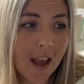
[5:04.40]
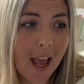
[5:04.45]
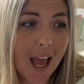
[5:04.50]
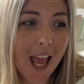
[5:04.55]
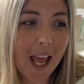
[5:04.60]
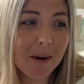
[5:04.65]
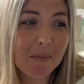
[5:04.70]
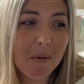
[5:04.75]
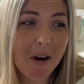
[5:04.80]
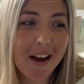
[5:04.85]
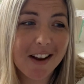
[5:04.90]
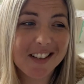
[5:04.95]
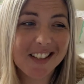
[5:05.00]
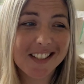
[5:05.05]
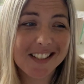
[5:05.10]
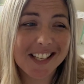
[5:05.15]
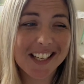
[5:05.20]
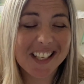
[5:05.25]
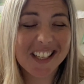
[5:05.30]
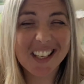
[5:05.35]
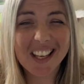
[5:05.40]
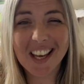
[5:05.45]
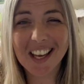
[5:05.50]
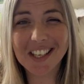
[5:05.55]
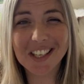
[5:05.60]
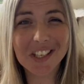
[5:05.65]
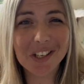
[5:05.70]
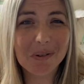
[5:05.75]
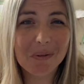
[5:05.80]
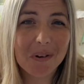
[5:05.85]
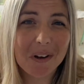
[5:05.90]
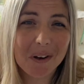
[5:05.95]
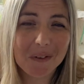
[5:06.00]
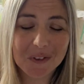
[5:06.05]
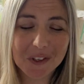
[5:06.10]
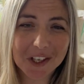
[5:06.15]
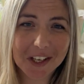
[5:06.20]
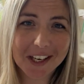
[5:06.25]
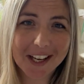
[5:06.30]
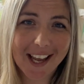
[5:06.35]
and might just think, yeah, you know what, if
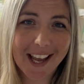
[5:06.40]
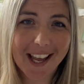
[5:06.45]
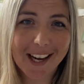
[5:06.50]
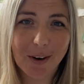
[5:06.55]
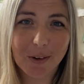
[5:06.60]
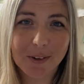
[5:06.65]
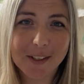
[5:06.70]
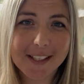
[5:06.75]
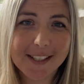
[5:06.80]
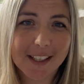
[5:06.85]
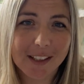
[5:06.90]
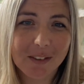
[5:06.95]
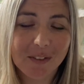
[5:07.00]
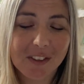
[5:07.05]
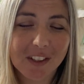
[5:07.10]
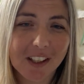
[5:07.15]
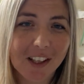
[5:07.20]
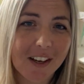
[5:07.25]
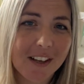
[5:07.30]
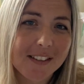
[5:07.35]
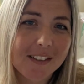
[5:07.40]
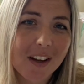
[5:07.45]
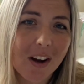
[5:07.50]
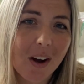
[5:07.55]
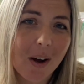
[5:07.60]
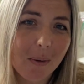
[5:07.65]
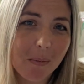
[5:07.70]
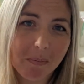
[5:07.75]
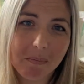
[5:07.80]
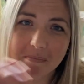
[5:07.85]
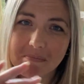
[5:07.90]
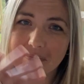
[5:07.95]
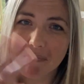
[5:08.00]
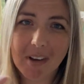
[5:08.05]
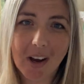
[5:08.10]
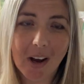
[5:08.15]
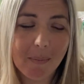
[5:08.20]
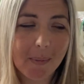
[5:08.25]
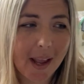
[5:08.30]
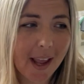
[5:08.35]
you're going to add all these other videos, I'm
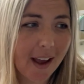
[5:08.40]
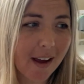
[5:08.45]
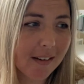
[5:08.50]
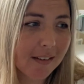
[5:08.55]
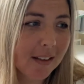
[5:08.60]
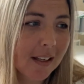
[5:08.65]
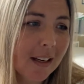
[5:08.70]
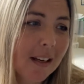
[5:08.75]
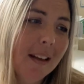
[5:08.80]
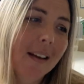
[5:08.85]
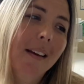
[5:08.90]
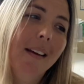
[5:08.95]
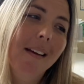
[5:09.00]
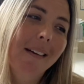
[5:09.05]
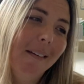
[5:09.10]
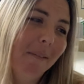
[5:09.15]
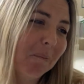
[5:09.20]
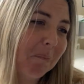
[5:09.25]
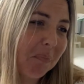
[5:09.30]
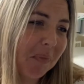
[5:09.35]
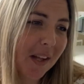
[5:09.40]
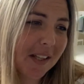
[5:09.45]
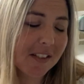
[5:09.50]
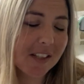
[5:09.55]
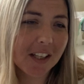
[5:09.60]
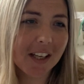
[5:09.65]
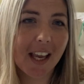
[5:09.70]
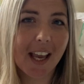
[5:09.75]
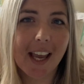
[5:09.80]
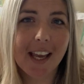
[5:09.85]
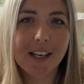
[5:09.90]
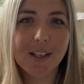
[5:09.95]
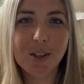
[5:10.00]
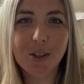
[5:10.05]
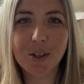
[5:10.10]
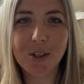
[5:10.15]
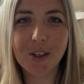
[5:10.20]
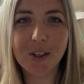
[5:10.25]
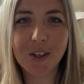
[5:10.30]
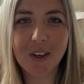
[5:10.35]
out. That's okay
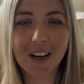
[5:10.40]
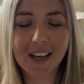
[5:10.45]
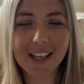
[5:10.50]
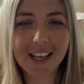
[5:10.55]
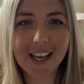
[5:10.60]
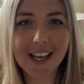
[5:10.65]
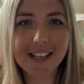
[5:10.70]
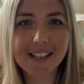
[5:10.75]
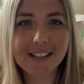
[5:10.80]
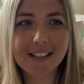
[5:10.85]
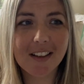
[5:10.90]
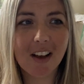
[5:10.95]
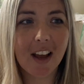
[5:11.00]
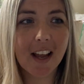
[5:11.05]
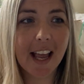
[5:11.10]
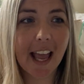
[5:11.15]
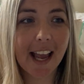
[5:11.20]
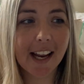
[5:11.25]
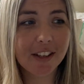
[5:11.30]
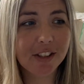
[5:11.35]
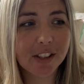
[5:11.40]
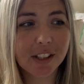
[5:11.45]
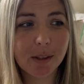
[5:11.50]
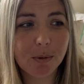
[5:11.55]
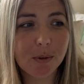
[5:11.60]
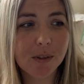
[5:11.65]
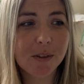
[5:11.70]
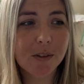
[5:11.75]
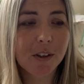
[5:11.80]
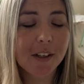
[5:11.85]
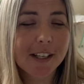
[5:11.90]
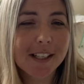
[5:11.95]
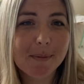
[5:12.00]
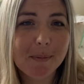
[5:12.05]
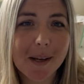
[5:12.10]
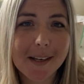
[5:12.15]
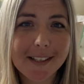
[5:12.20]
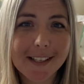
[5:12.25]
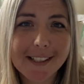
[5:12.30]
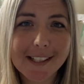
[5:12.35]
too, I guess. I actually was not
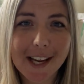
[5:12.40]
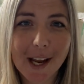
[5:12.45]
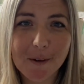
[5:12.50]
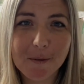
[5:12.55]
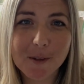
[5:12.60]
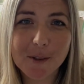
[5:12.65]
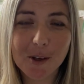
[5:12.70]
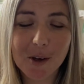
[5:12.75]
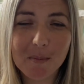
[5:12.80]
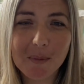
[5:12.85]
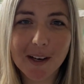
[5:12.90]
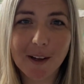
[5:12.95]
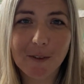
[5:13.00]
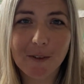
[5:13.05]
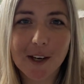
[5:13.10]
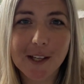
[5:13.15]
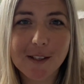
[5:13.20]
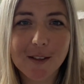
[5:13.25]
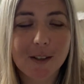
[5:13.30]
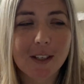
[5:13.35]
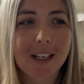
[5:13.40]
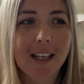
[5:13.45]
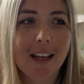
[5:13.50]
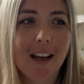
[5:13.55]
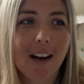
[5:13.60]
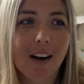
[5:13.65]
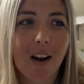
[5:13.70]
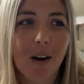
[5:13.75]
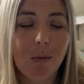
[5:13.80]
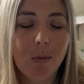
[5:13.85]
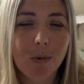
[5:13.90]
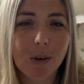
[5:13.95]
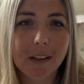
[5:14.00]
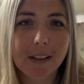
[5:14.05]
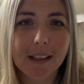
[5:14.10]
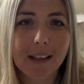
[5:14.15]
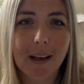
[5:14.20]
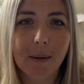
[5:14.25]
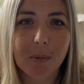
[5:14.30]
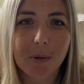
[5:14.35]
expecting to have so many friends on here, and I
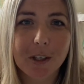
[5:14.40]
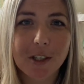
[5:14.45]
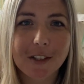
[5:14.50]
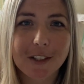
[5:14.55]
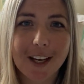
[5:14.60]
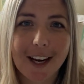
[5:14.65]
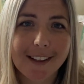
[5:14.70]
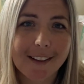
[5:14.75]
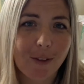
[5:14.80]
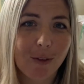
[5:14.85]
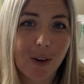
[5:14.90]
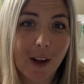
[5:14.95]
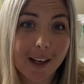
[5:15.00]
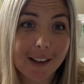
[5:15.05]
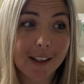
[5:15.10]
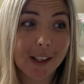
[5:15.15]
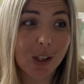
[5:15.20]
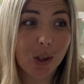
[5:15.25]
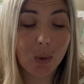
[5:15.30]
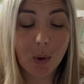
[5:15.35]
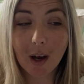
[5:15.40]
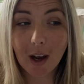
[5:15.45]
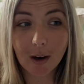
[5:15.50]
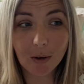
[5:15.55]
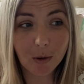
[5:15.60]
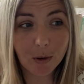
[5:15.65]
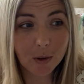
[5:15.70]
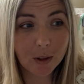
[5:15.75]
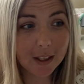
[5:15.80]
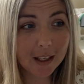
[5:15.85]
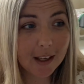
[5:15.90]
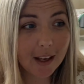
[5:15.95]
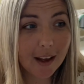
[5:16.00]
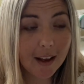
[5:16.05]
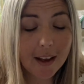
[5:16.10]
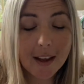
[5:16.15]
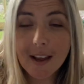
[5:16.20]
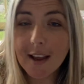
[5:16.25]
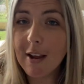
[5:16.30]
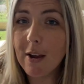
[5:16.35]
really appreciate the fact that you are all
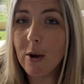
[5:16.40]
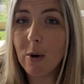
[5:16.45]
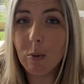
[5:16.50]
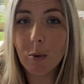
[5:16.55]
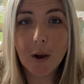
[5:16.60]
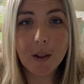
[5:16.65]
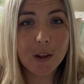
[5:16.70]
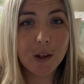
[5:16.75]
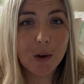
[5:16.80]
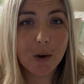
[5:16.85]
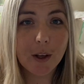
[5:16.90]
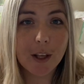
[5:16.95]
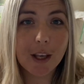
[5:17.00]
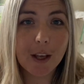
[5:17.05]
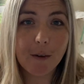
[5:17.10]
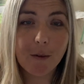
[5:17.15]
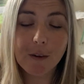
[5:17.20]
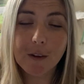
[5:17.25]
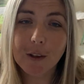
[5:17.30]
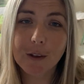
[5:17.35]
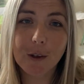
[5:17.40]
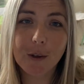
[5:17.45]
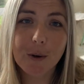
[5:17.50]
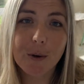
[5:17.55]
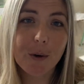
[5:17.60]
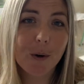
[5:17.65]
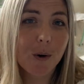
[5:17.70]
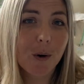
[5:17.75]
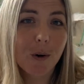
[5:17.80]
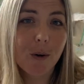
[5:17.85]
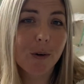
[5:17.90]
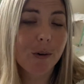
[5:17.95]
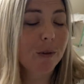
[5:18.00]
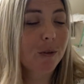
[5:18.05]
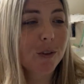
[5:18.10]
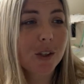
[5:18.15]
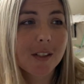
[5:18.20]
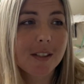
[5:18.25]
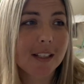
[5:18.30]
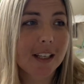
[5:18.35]
here, whether you're here for the long haul or
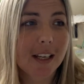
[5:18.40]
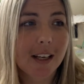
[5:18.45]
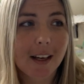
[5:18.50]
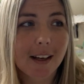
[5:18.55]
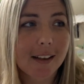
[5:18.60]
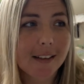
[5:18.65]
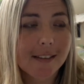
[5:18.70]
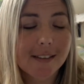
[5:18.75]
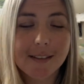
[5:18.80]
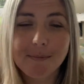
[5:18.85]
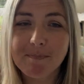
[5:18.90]
just here